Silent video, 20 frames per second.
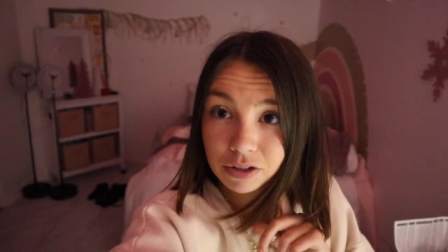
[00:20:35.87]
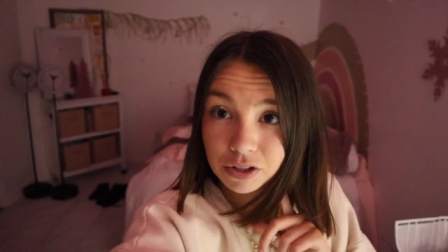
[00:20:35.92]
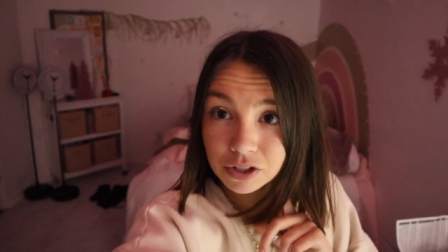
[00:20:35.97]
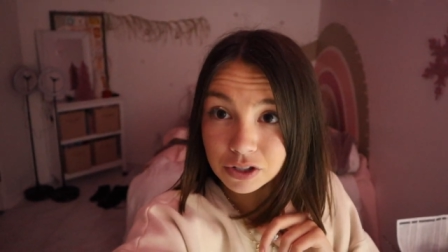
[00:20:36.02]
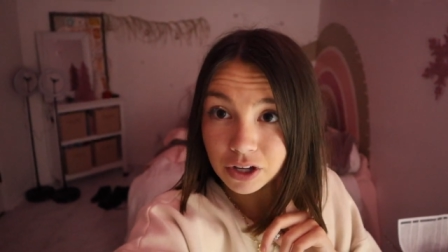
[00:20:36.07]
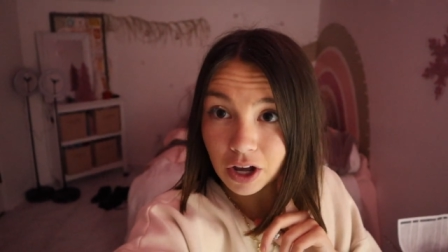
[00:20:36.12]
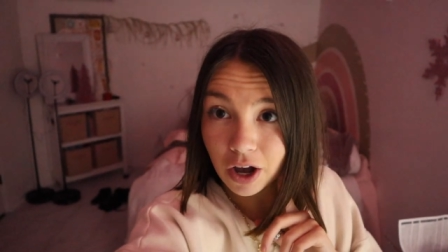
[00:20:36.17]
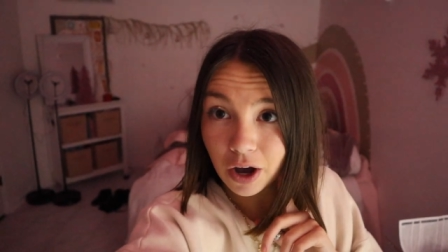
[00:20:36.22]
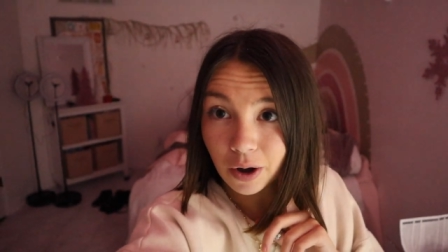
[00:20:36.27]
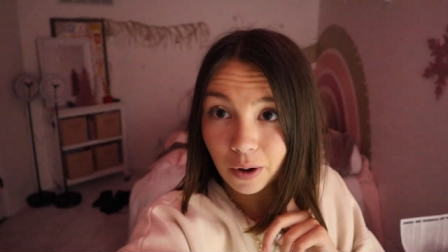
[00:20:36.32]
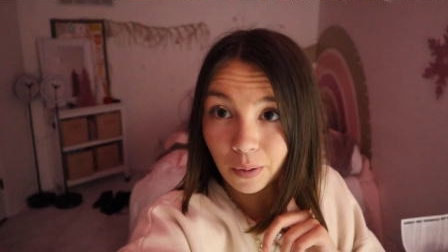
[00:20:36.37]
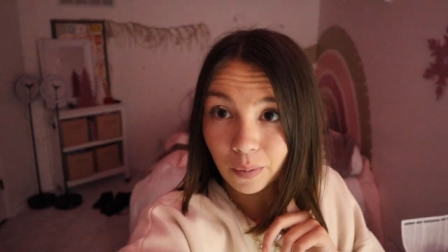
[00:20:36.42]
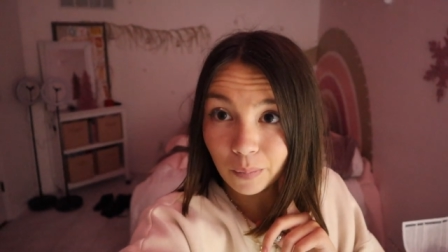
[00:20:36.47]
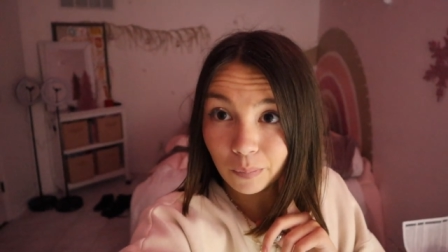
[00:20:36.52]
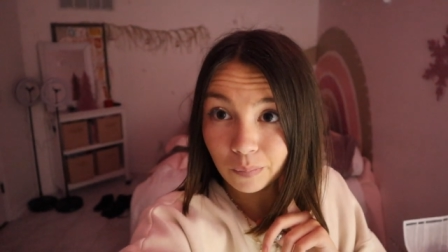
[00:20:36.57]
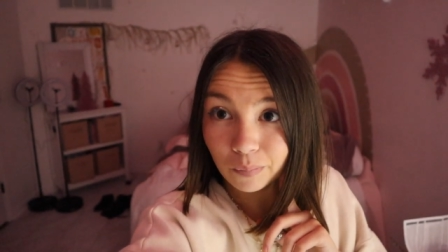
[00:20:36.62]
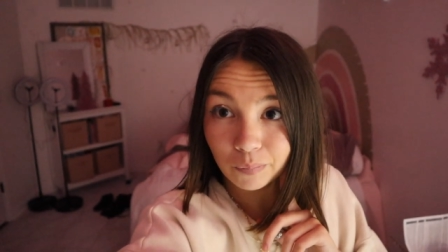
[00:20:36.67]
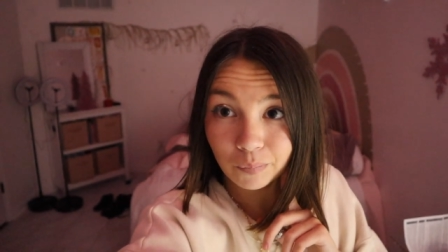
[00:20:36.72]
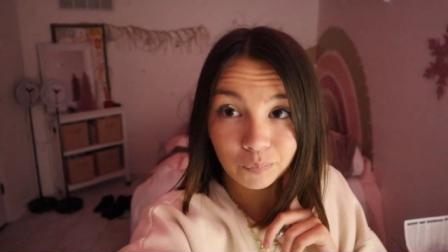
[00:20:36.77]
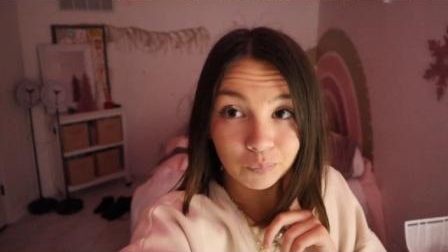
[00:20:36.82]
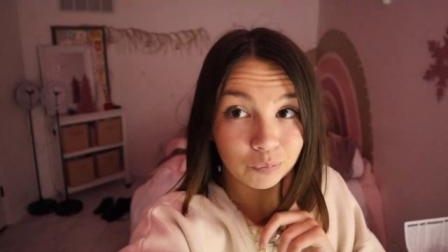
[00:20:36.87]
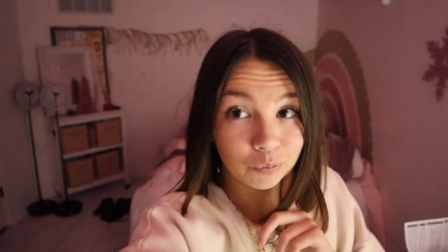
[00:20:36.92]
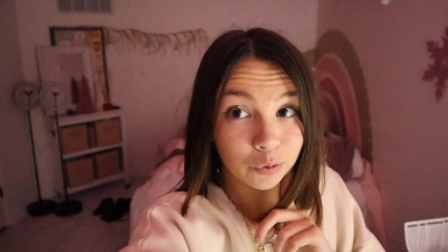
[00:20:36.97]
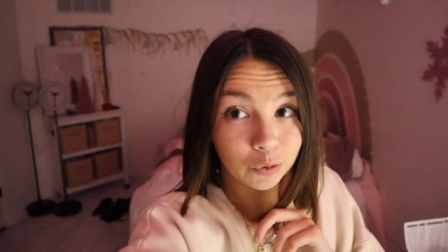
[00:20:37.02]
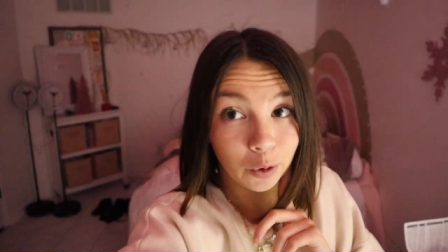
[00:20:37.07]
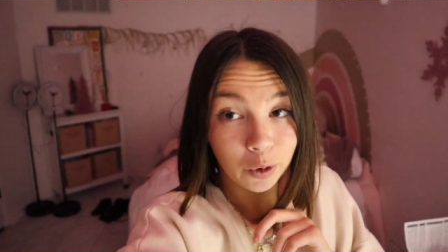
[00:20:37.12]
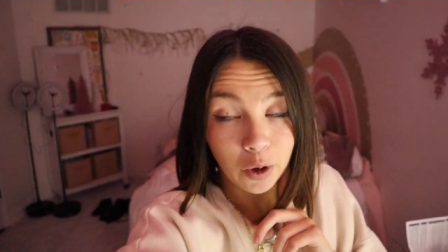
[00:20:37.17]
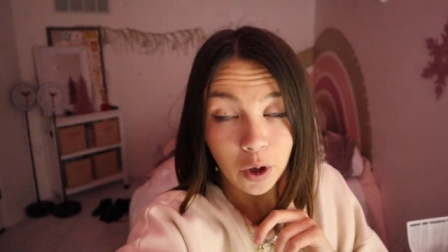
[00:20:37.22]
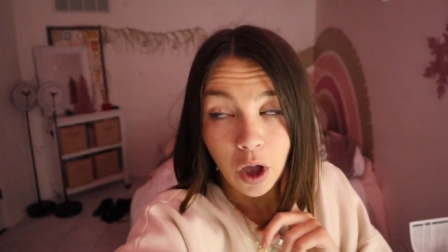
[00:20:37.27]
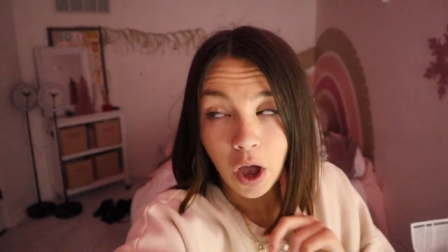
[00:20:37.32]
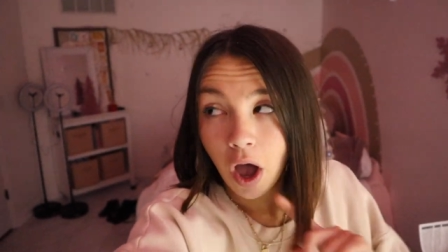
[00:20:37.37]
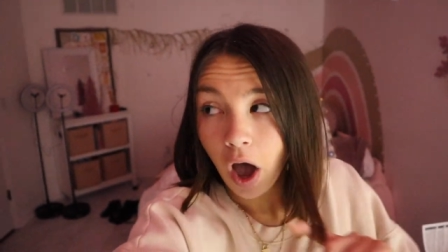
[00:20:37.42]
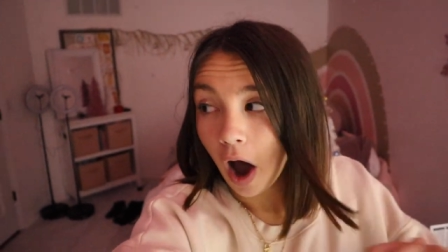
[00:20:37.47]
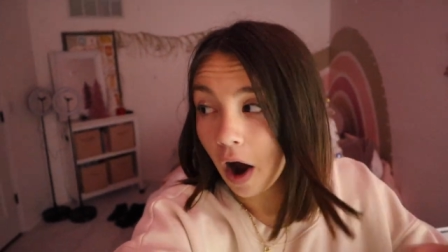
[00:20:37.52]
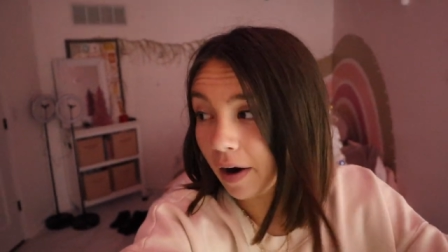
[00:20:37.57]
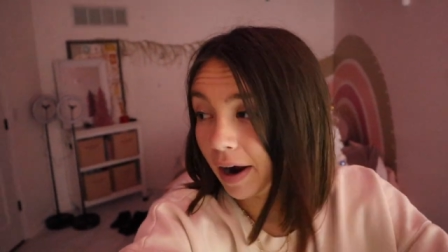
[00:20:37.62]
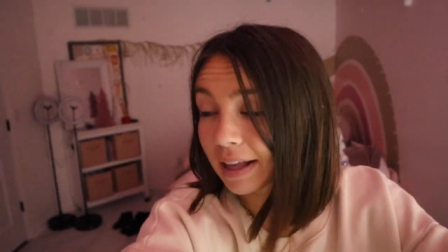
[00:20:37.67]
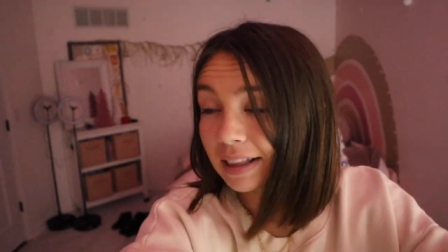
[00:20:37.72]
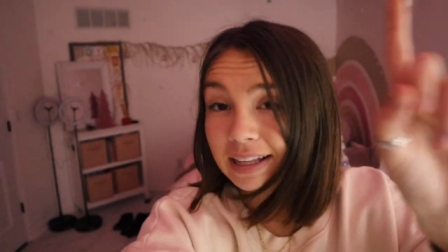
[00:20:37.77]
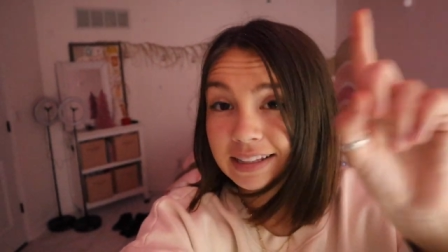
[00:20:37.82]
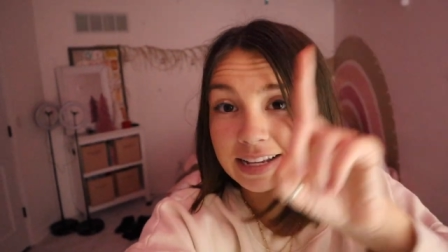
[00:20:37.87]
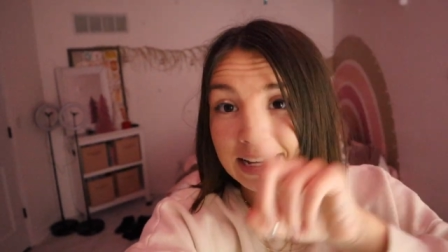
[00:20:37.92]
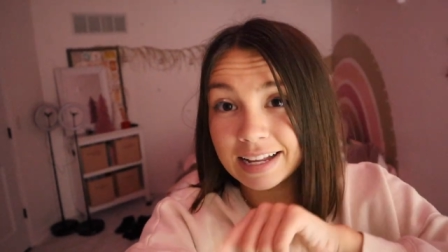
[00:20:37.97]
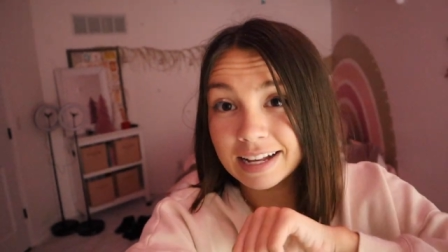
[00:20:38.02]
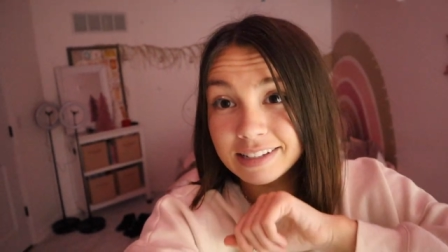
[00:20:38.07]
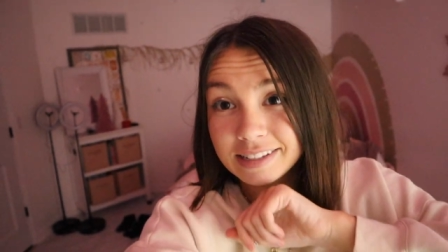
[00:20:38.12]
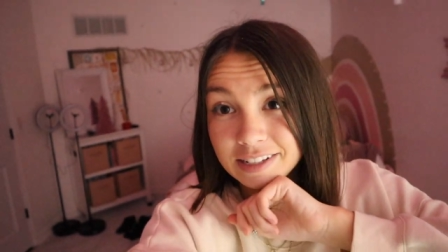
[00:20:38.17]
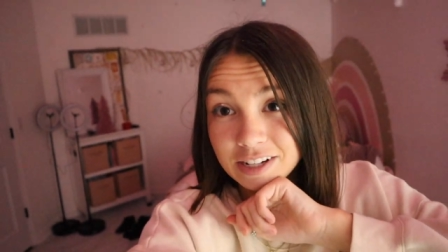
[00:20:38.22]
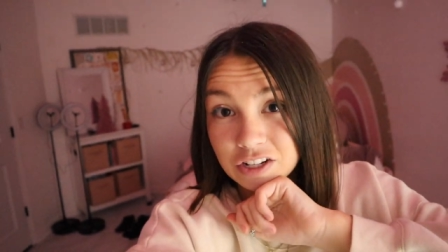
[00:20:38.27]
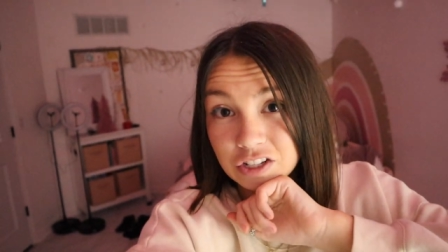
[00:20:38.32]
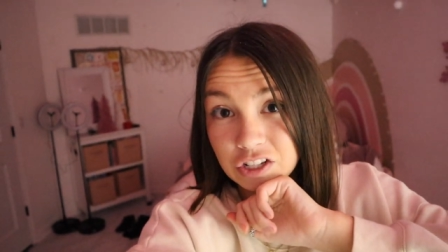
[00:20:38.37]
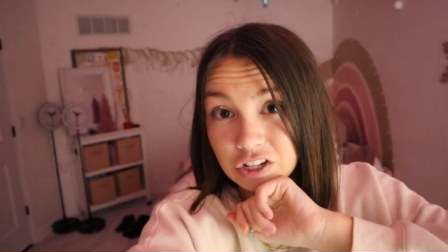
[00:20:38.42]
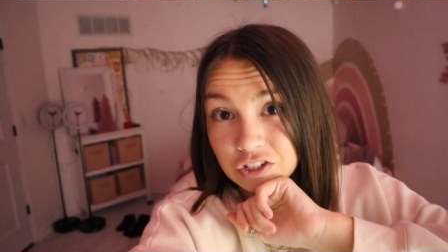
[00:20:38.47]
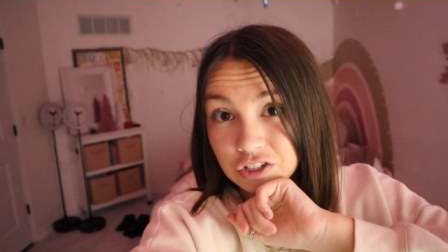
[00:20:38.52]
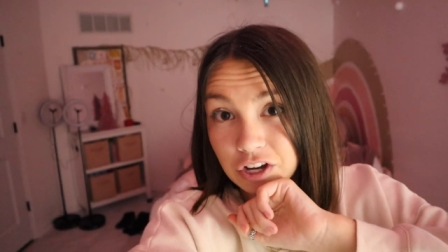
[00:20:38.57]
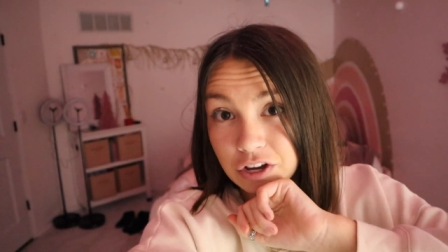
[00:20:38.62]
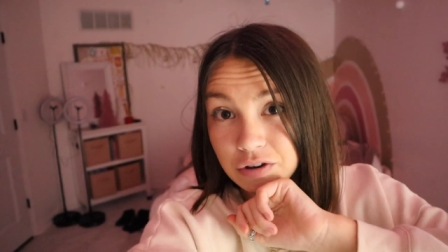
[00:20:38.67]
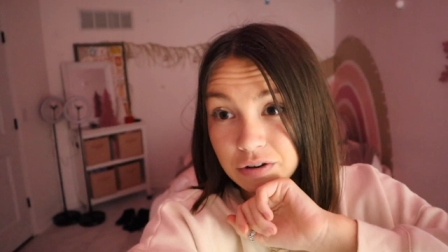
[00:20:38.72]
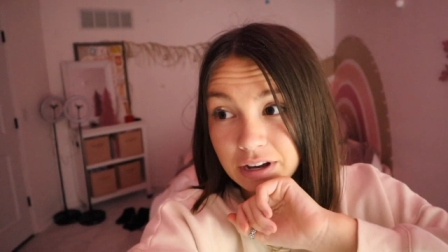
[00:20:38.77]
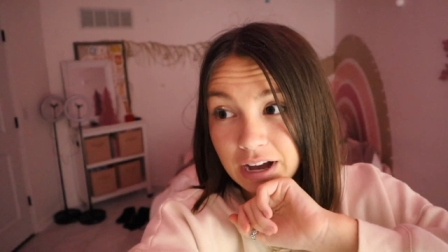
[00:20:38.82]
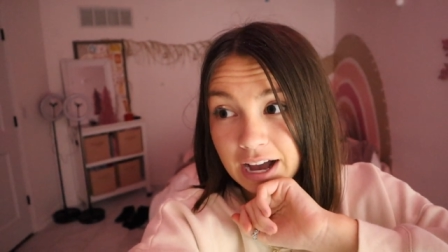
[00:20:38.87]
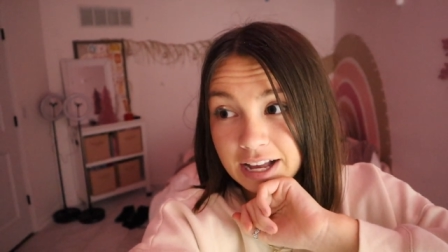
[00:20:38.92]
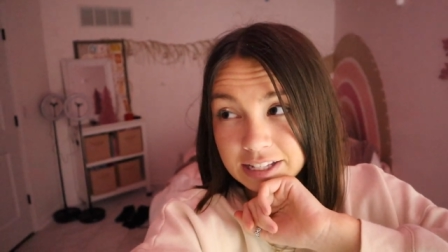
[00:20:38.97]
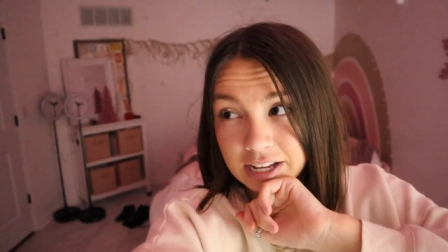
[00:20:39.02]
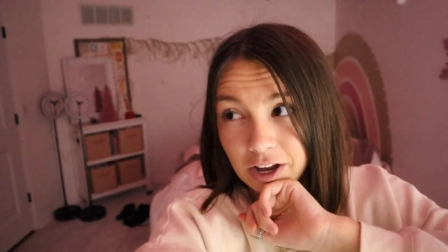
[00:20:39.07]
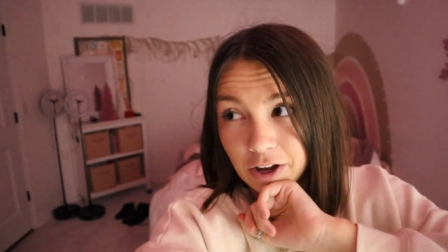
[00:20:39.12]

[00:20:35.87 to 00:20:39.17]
So all right, let's head downstairs and I'll show you guys.